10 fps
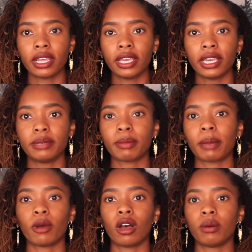and
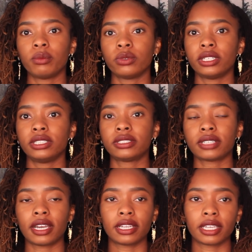my mom would
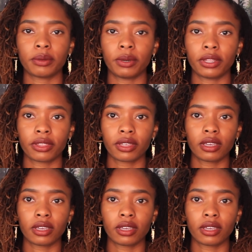style it with